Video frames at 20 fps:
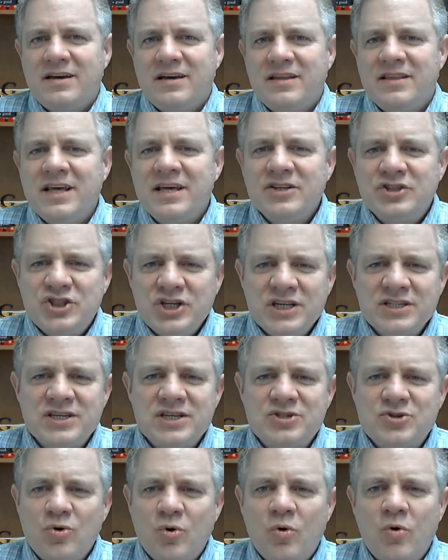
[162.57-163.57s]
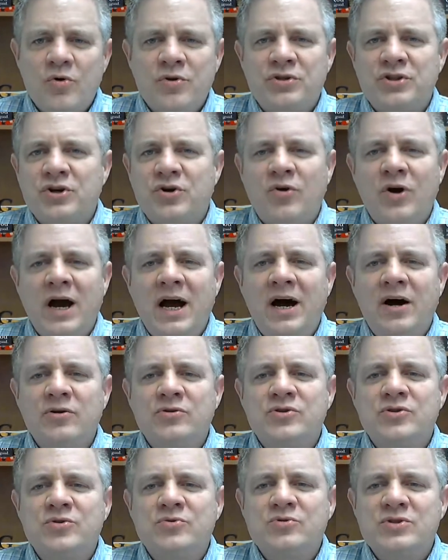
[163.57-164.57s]
Then Jesus ordered the
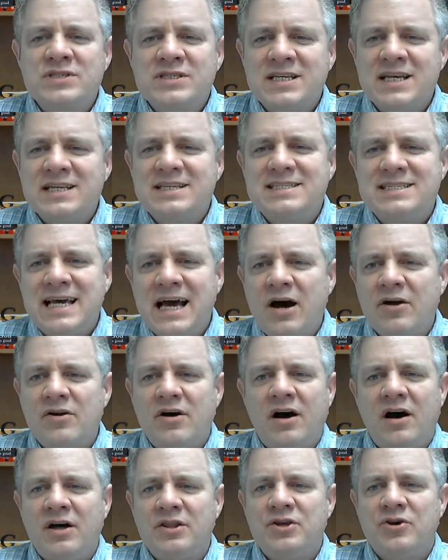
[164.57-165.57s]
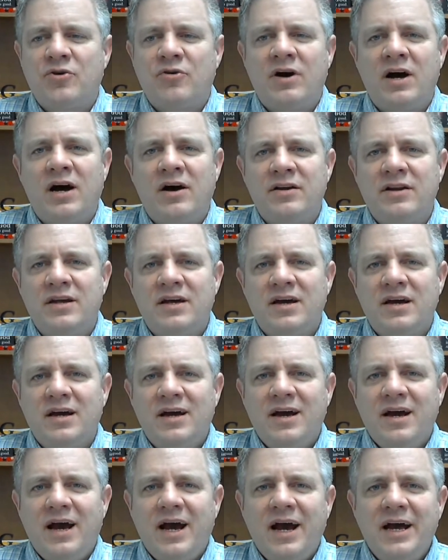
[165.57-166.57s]
crowd to sit down on the ground.
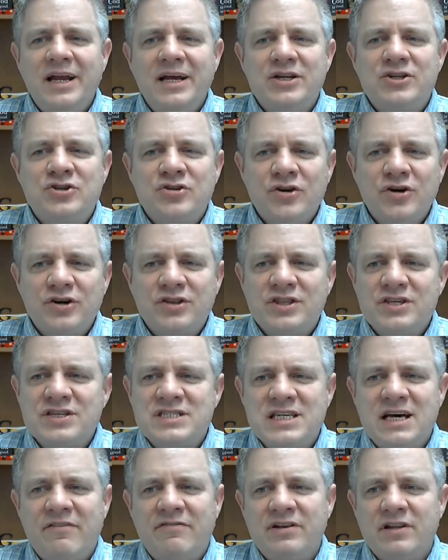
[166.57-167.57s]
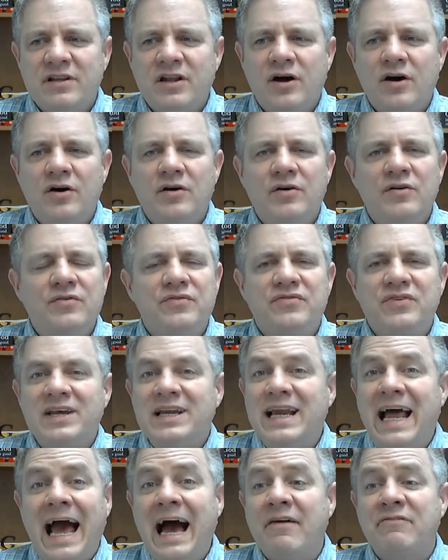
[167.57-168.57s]
And he took the seven loaves,
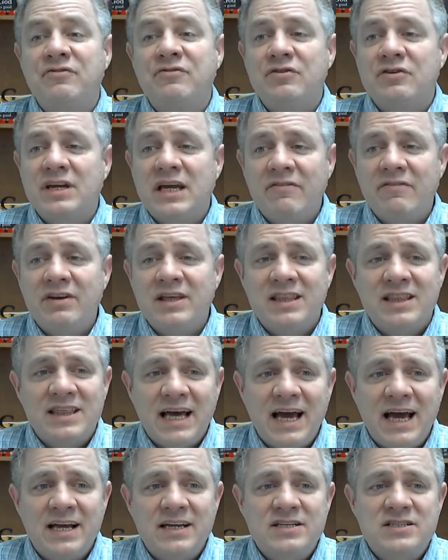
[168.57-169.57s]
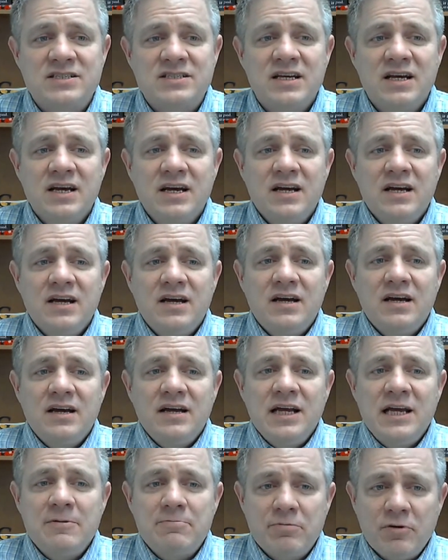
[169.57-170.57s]
and after giving thanks,
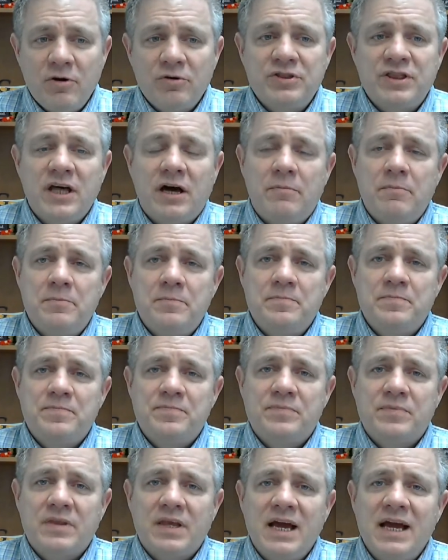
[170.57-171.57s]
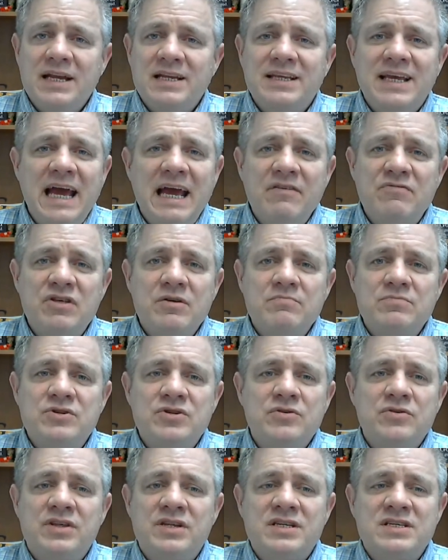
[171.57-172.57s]
he broke them and gave them
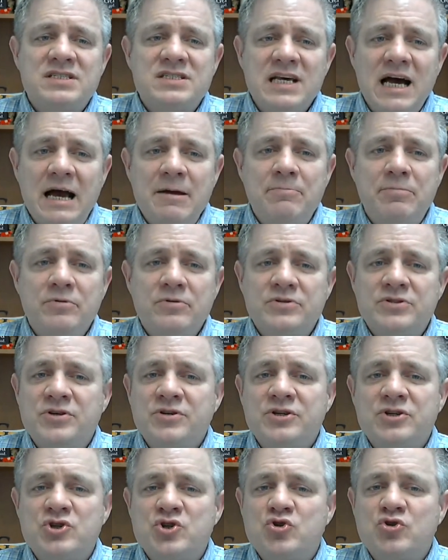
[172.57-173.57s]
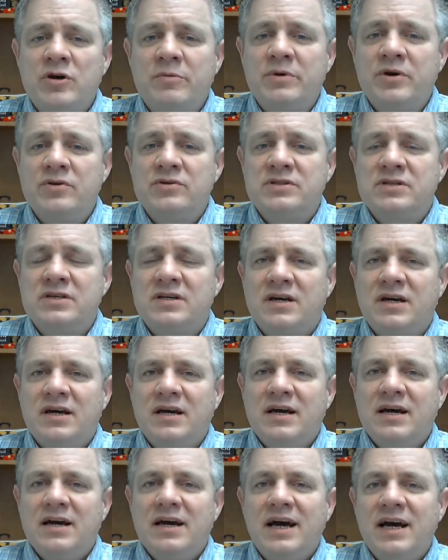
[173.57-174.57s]
to the disciples to distribute,
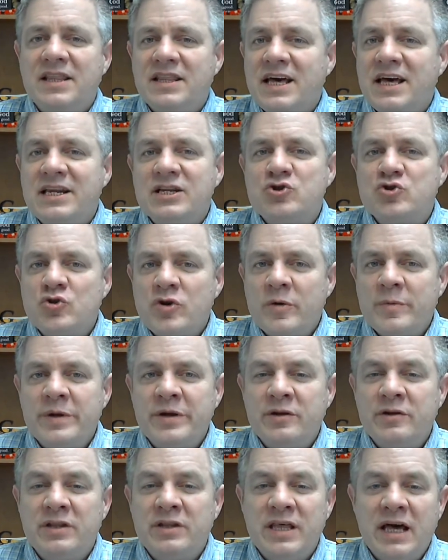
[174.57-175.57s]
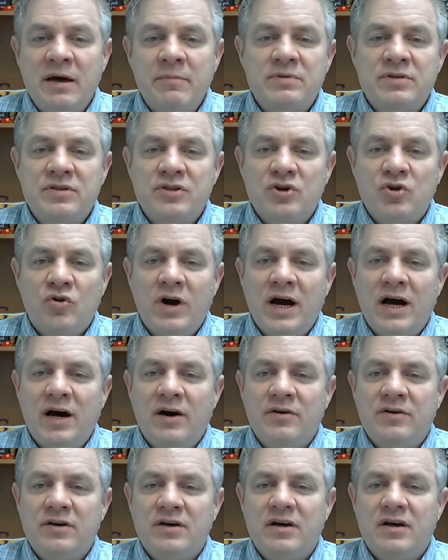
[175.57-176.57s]
and they distributed them to the
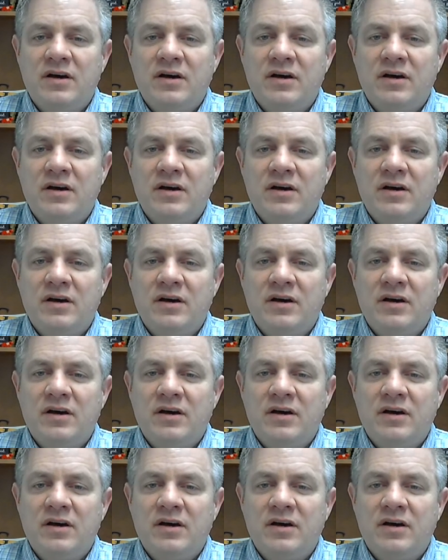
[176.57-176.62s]
crowd.